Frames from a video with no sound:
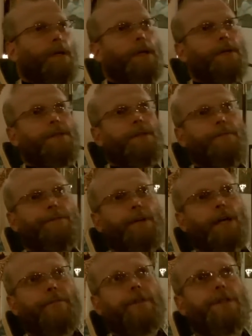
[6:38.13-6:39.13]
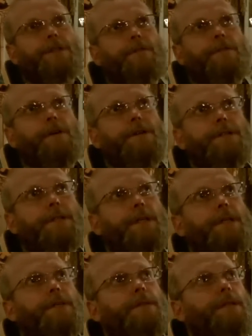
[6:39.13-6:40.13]
is the forgiveness of our
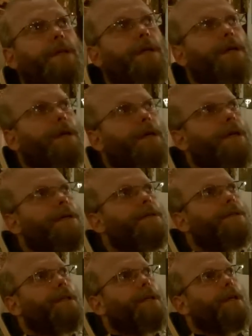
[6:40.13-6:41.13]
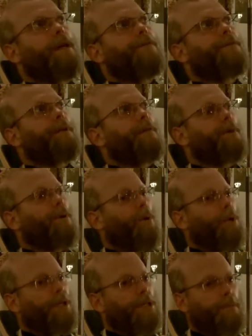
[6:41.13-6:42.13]
sins, is the gift of the
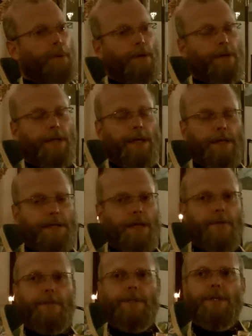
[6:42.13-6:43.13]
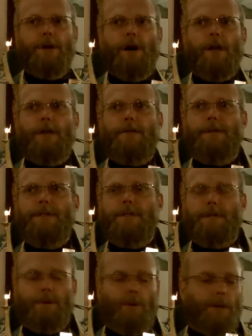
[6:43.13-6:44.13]
Holy Spirit that is given to all of us
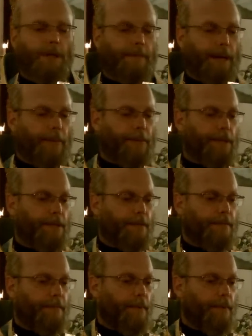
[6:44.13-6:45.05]
in holy baptism.